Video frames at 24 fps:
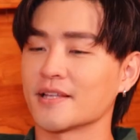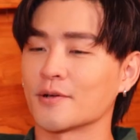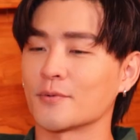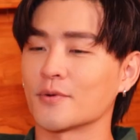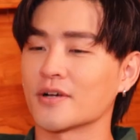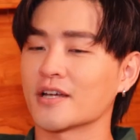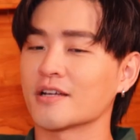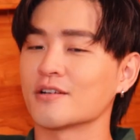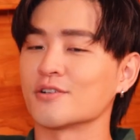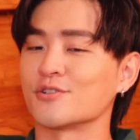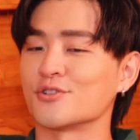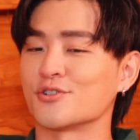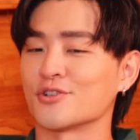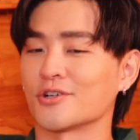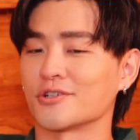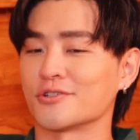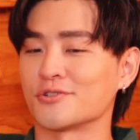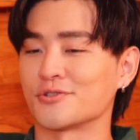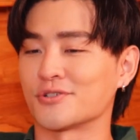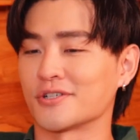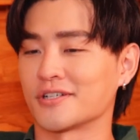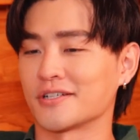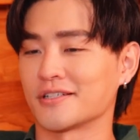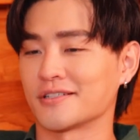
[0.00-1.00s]
like, what kind of
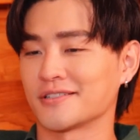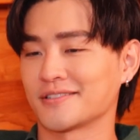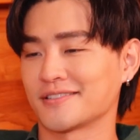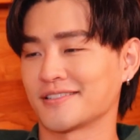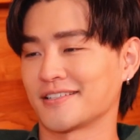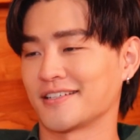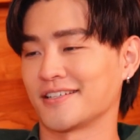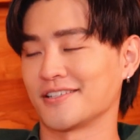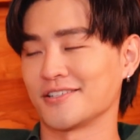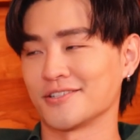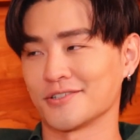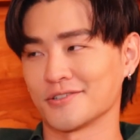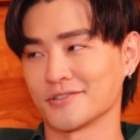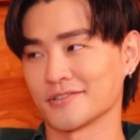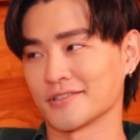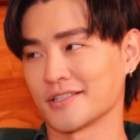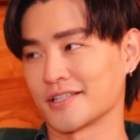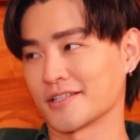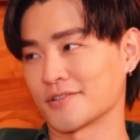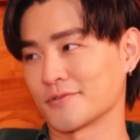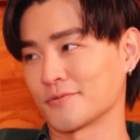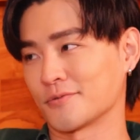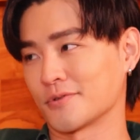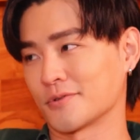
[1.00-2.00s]
genre are you?
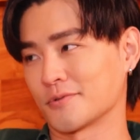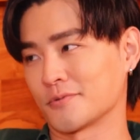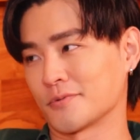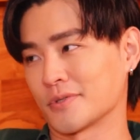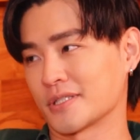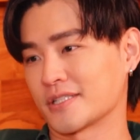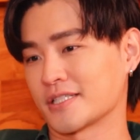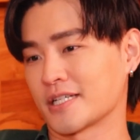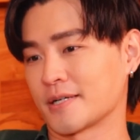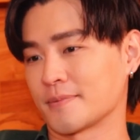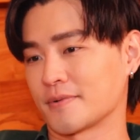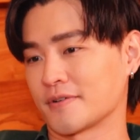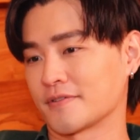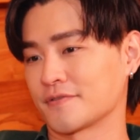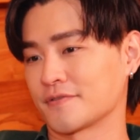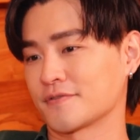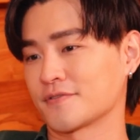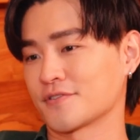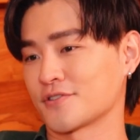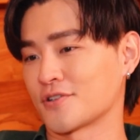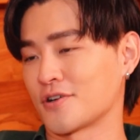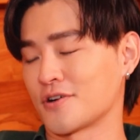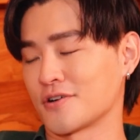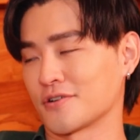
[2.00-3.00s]
Like what type of
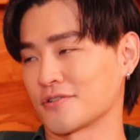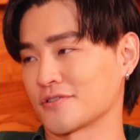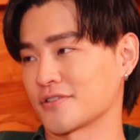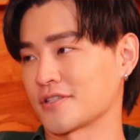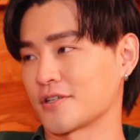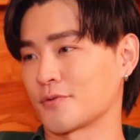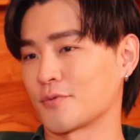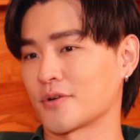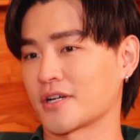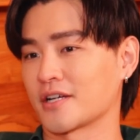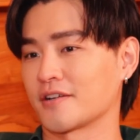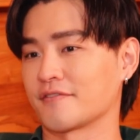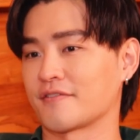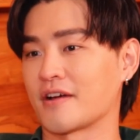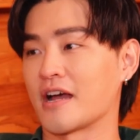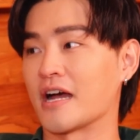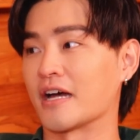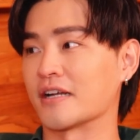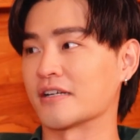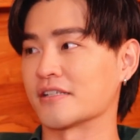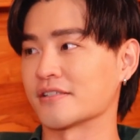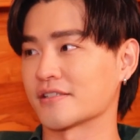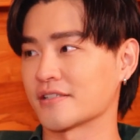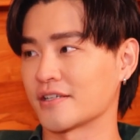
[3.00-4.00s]
songs, like what kind of
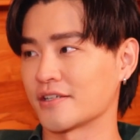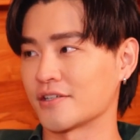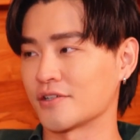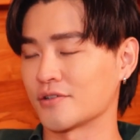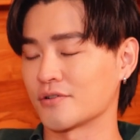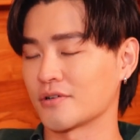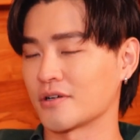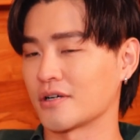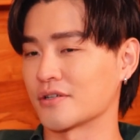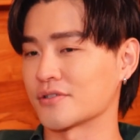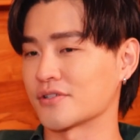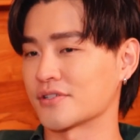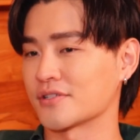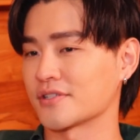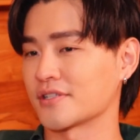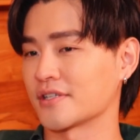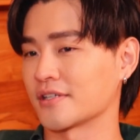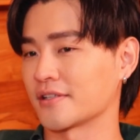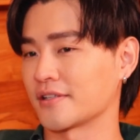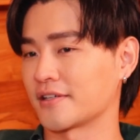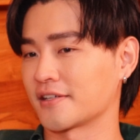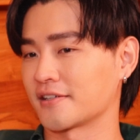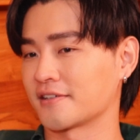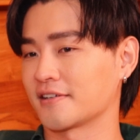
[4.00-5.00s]
artist are you? I'll just say
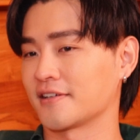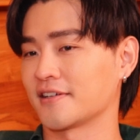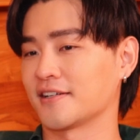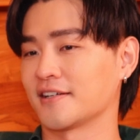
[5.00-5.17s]
like